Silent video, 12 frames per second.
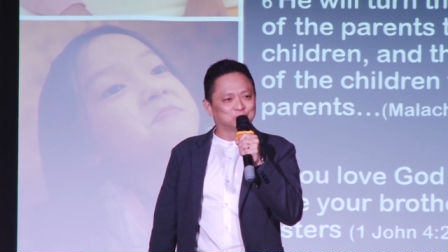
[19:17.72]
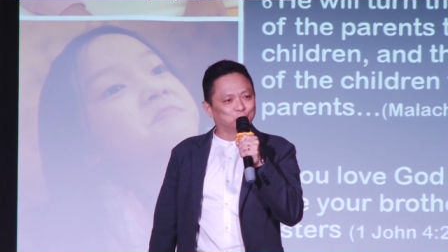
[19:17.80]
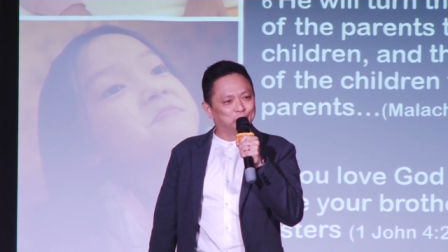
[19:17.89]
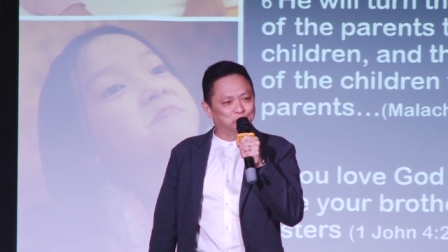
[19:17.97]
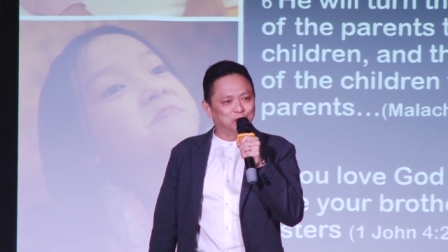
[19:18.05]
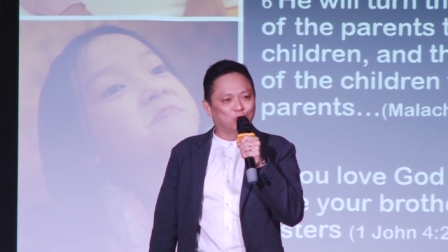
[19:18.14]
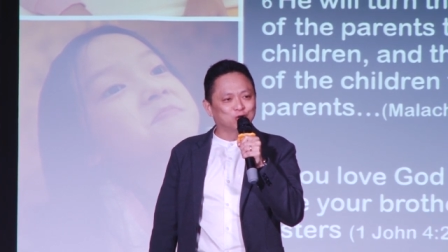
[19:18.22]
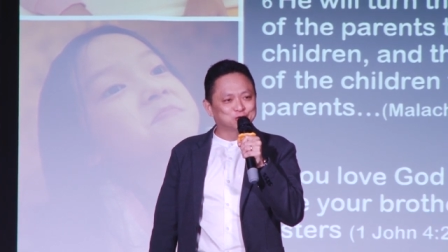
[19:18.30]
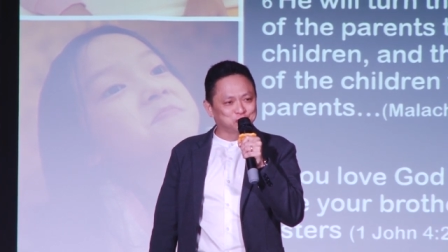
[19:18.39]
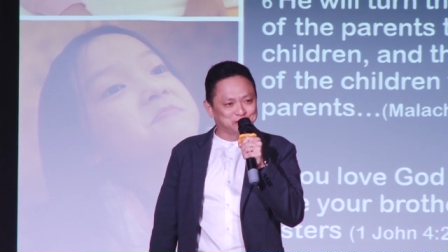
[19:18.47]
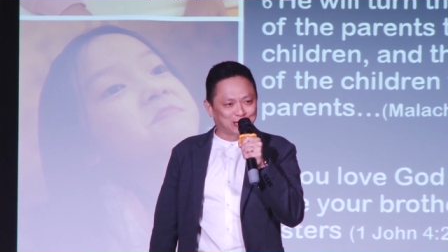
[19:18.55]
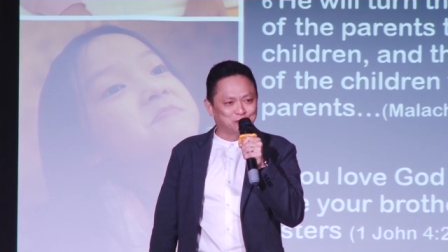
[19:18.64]
So we will
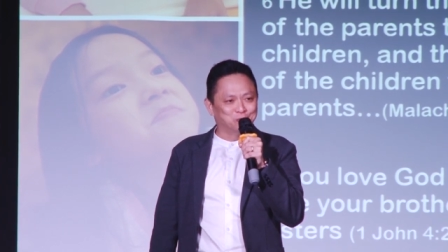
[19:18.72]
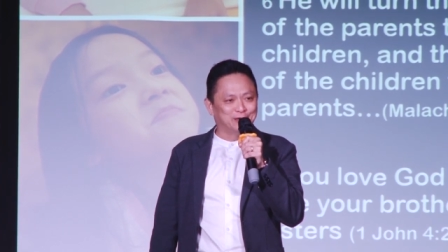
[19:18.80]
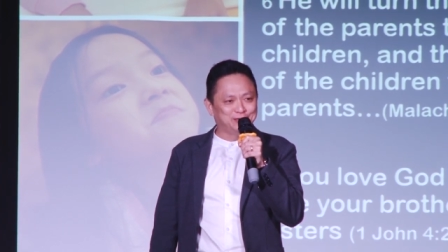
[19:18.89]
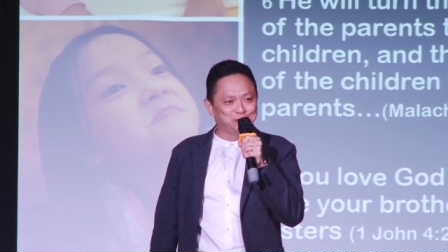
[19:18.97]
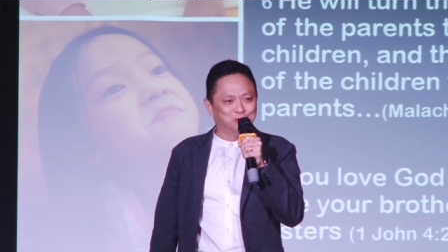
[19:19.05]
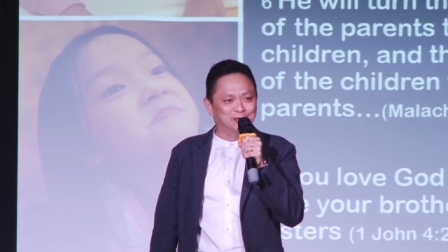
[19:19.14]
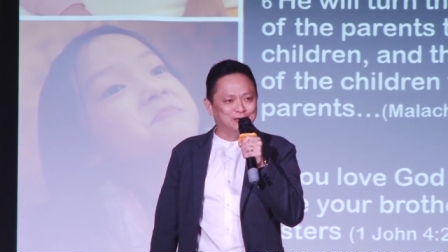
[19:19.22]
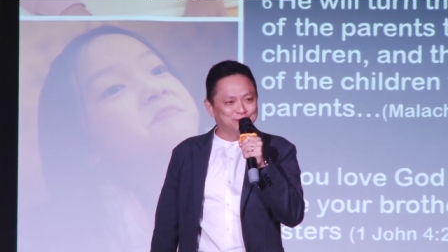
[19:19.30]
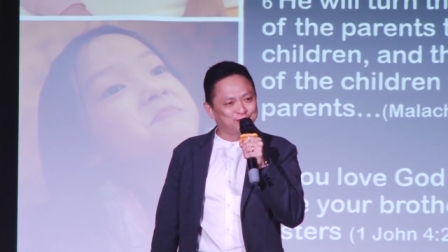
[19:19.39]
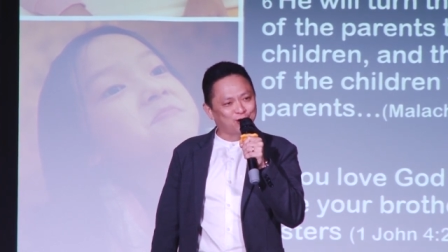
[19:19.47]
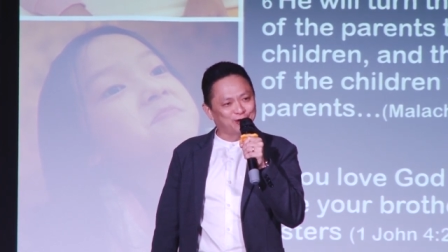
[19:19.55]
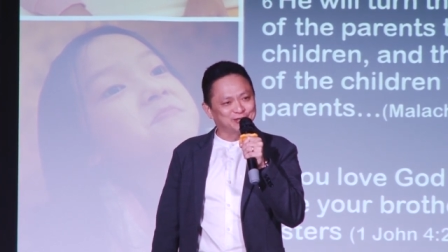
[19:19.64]
also doubt whether you
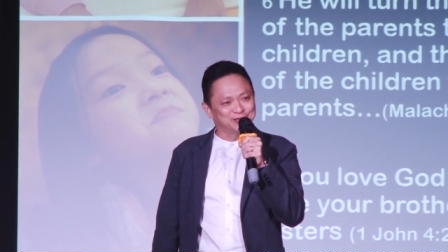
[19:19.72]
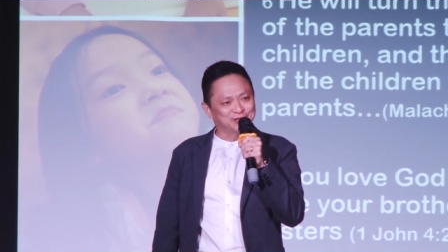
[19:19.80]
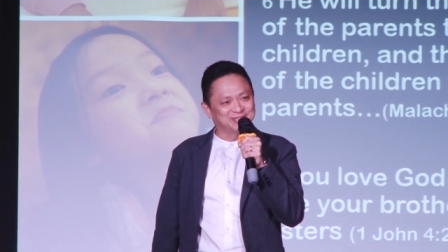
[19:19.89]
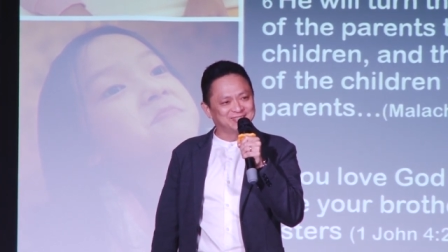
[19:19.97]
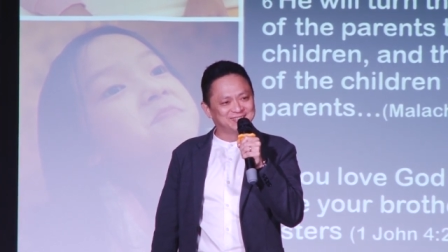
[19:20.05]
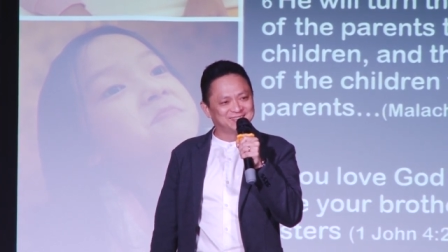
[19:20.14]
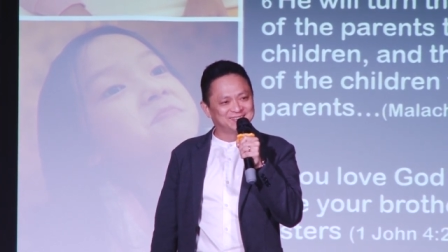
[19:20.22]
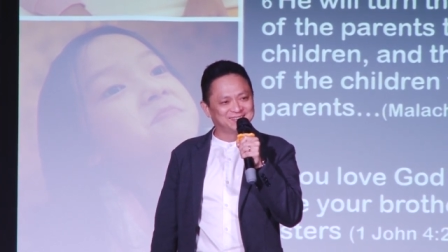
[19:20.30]
love God or not.